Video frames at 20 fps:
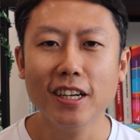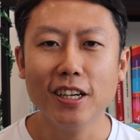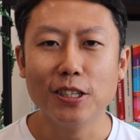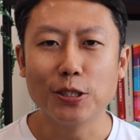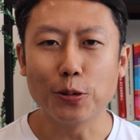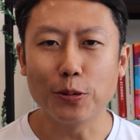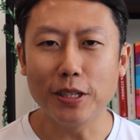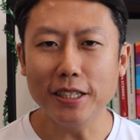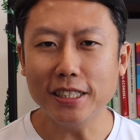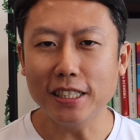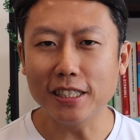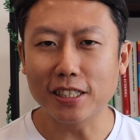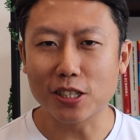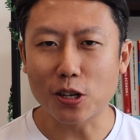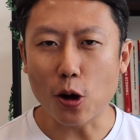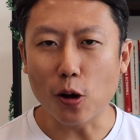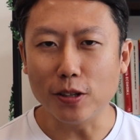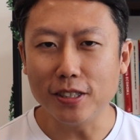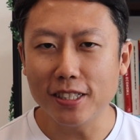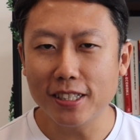So this is a
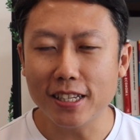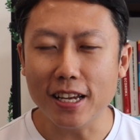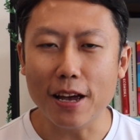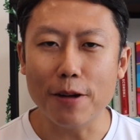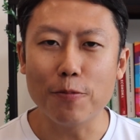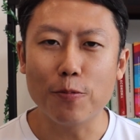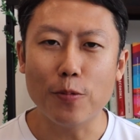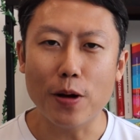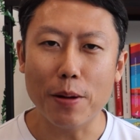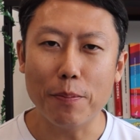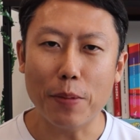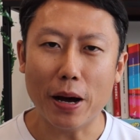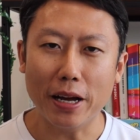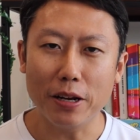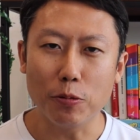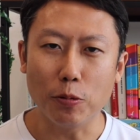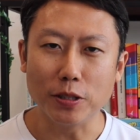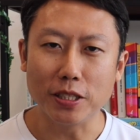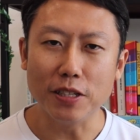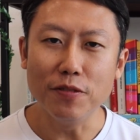concept whereby
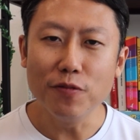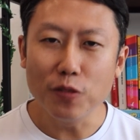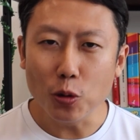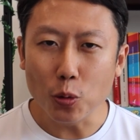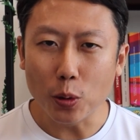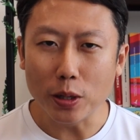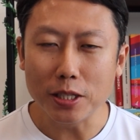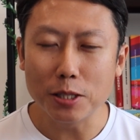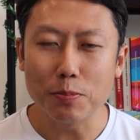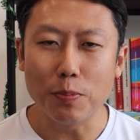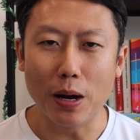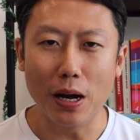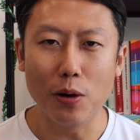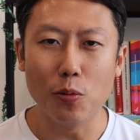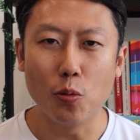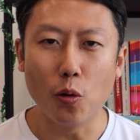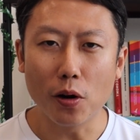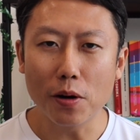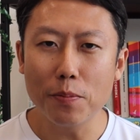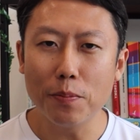it was influenced by
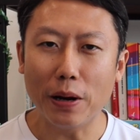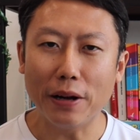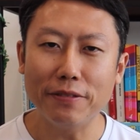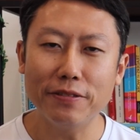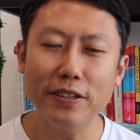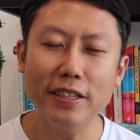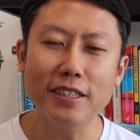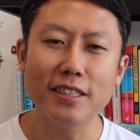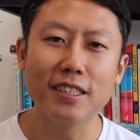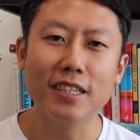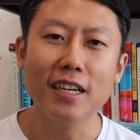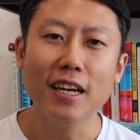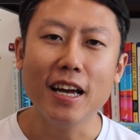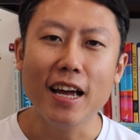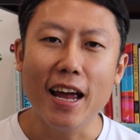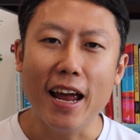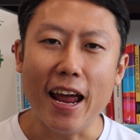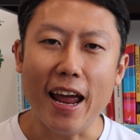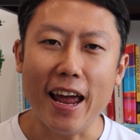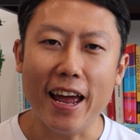Warren Buffett,
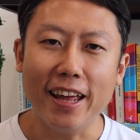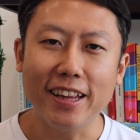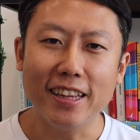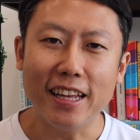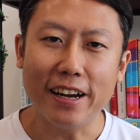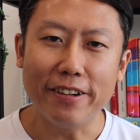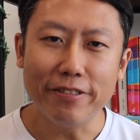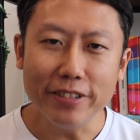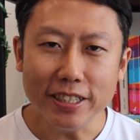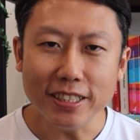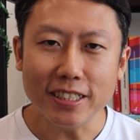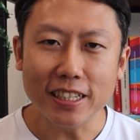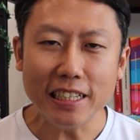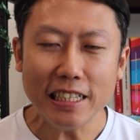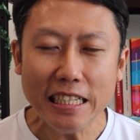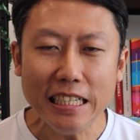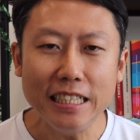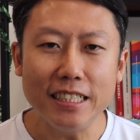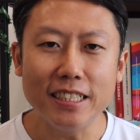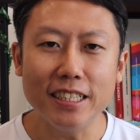and there is an
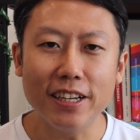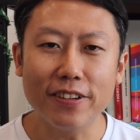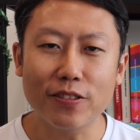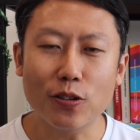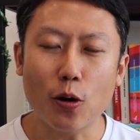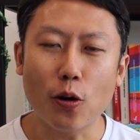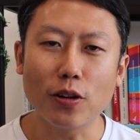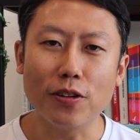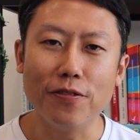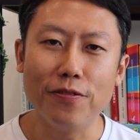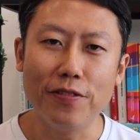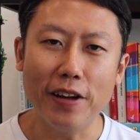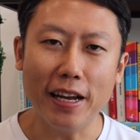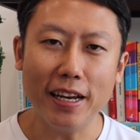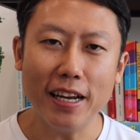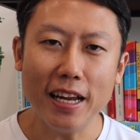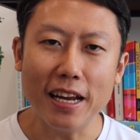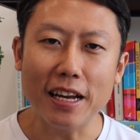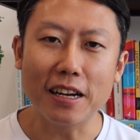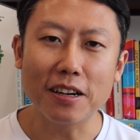ETF called the
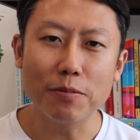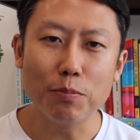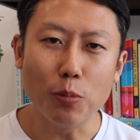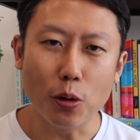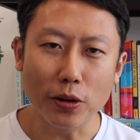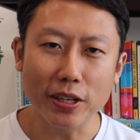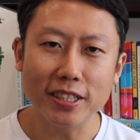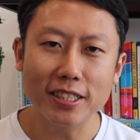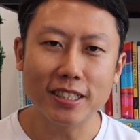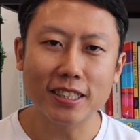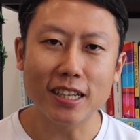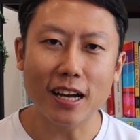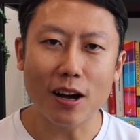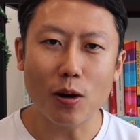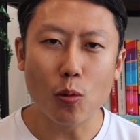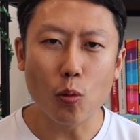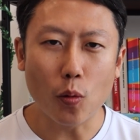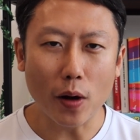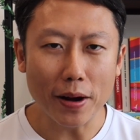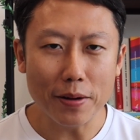VanEck
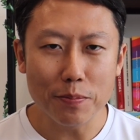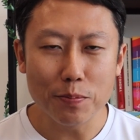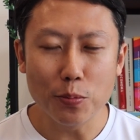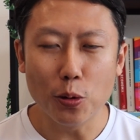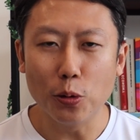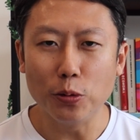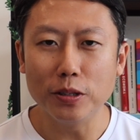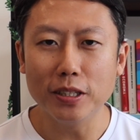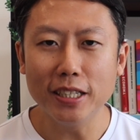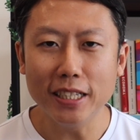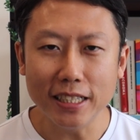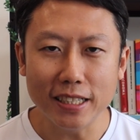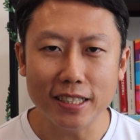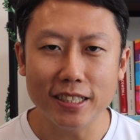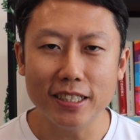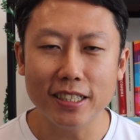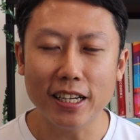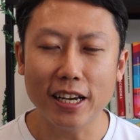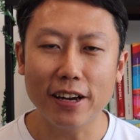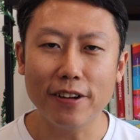Morningstar White Moat
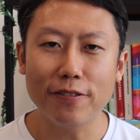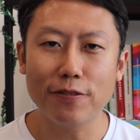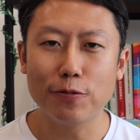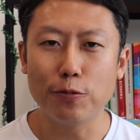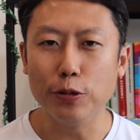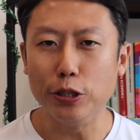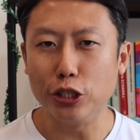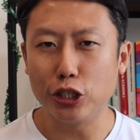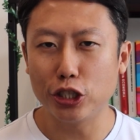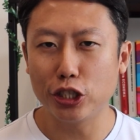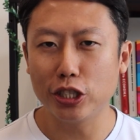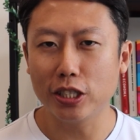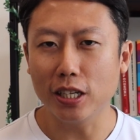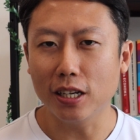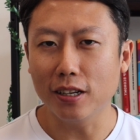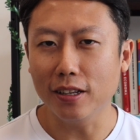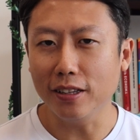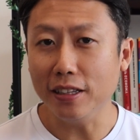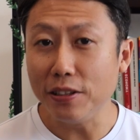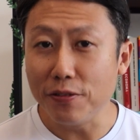ETF, which
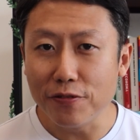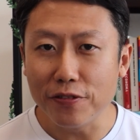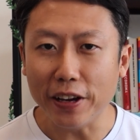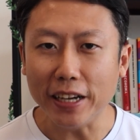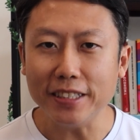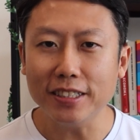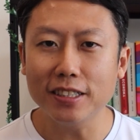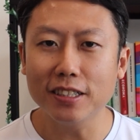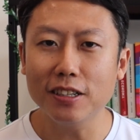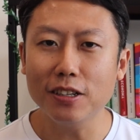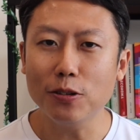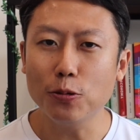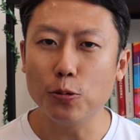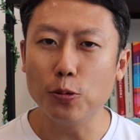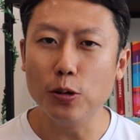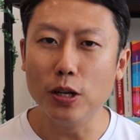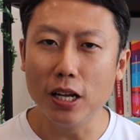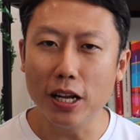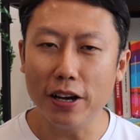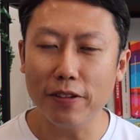an investor
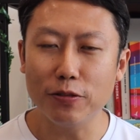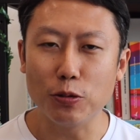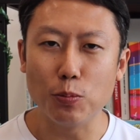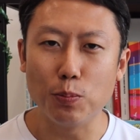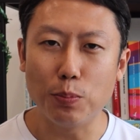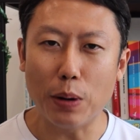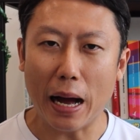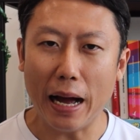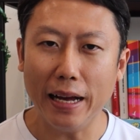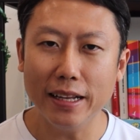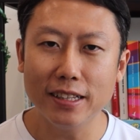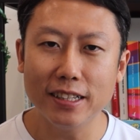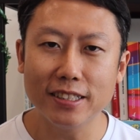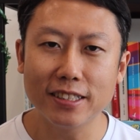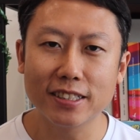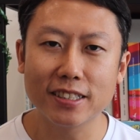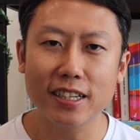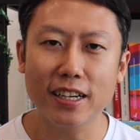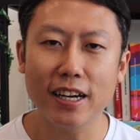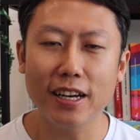who love to buy
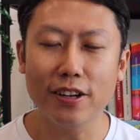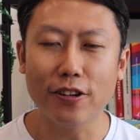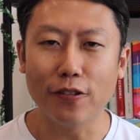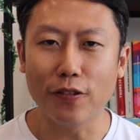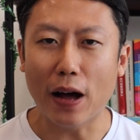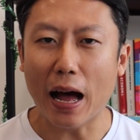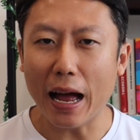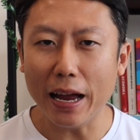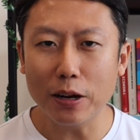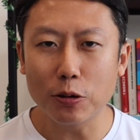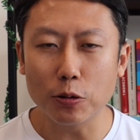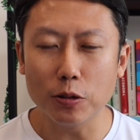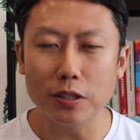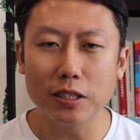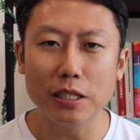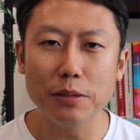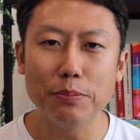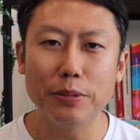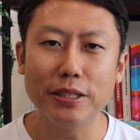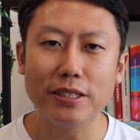this kind of high
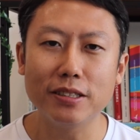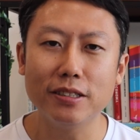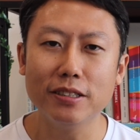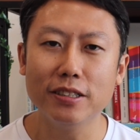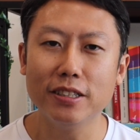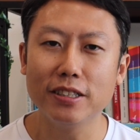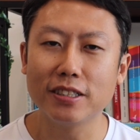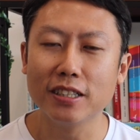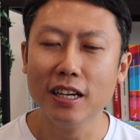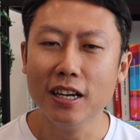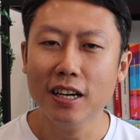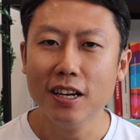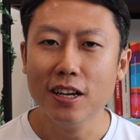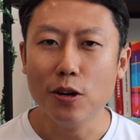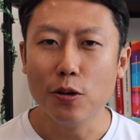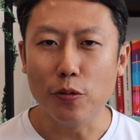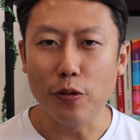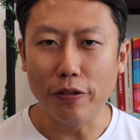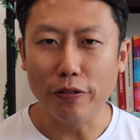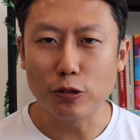quality business
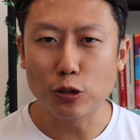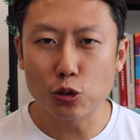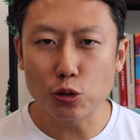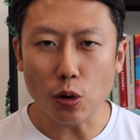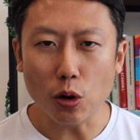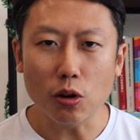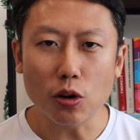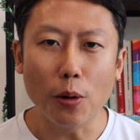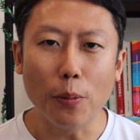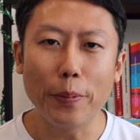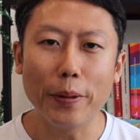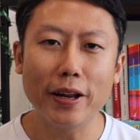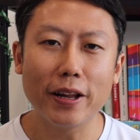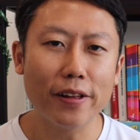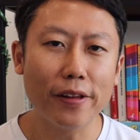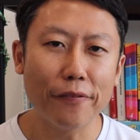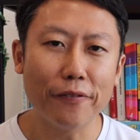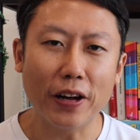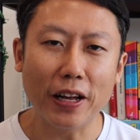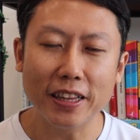with strong
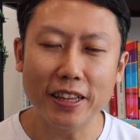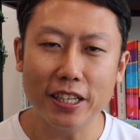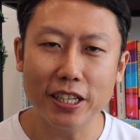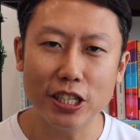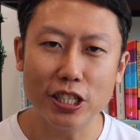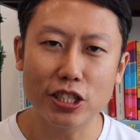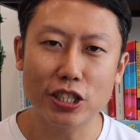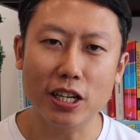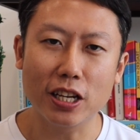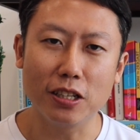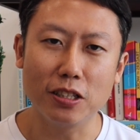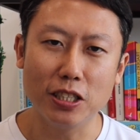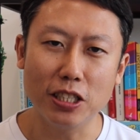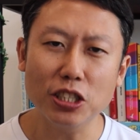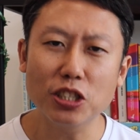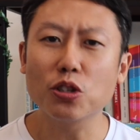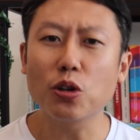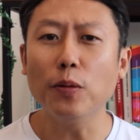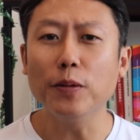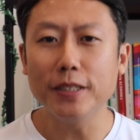competitive advantage can
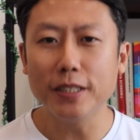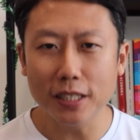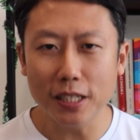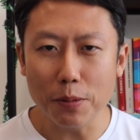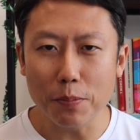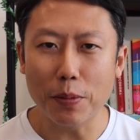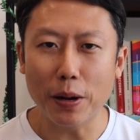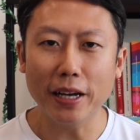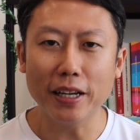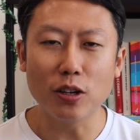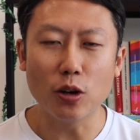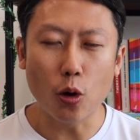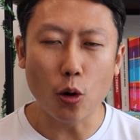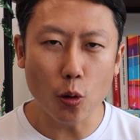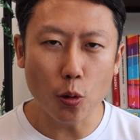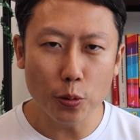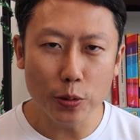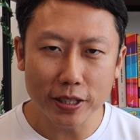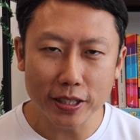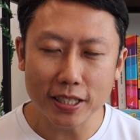just consider buying a
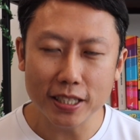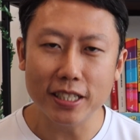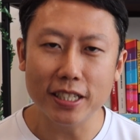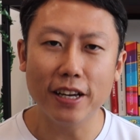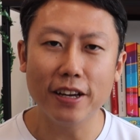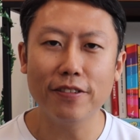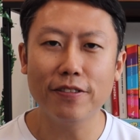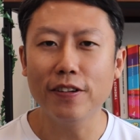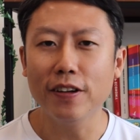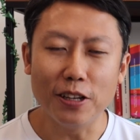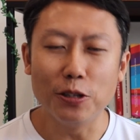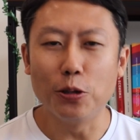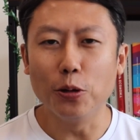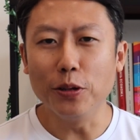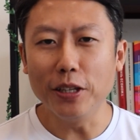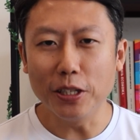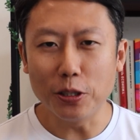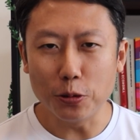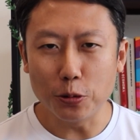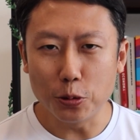whole ETF. And you don't
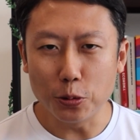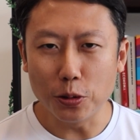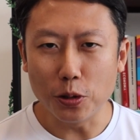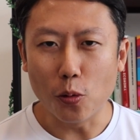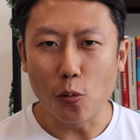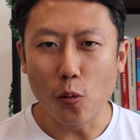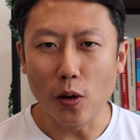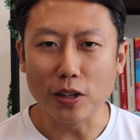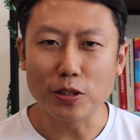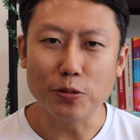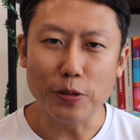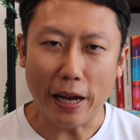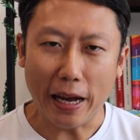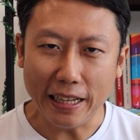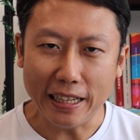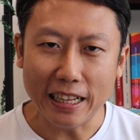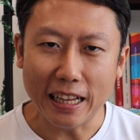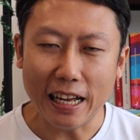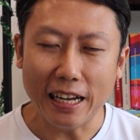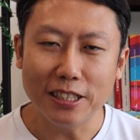need to do the work to
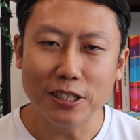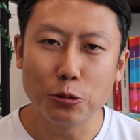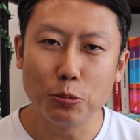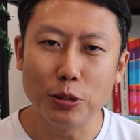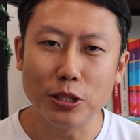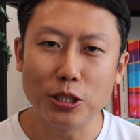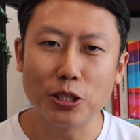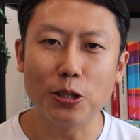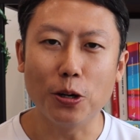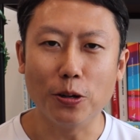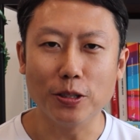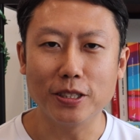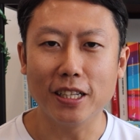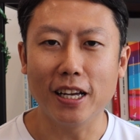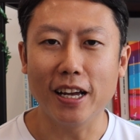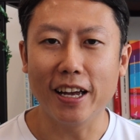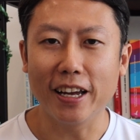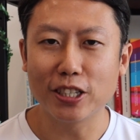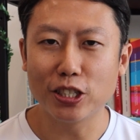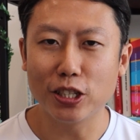analyze which stocks
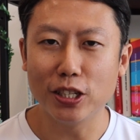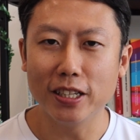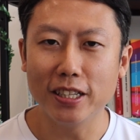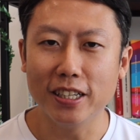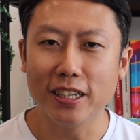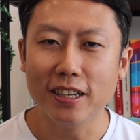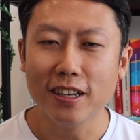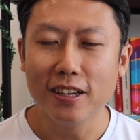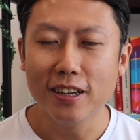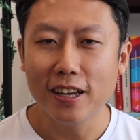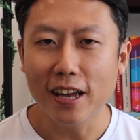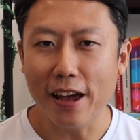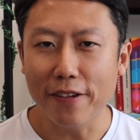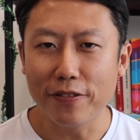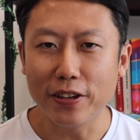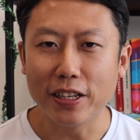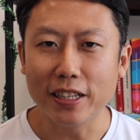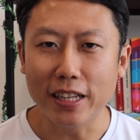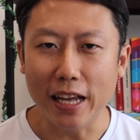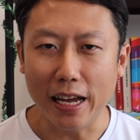are actually
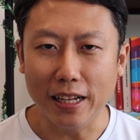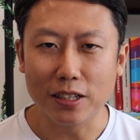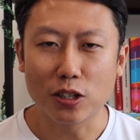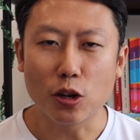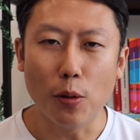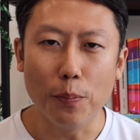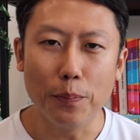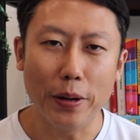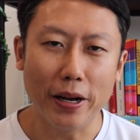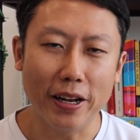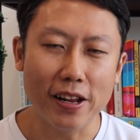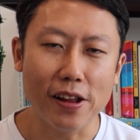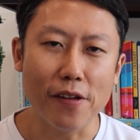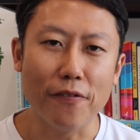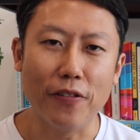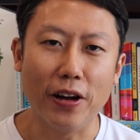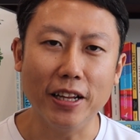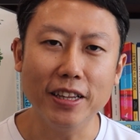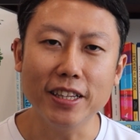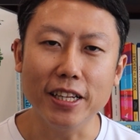having that competitive
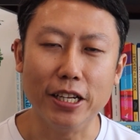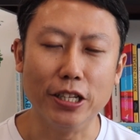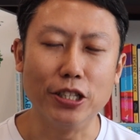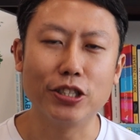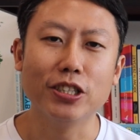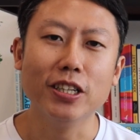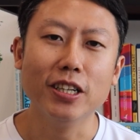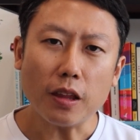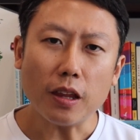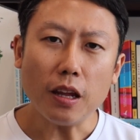advantage.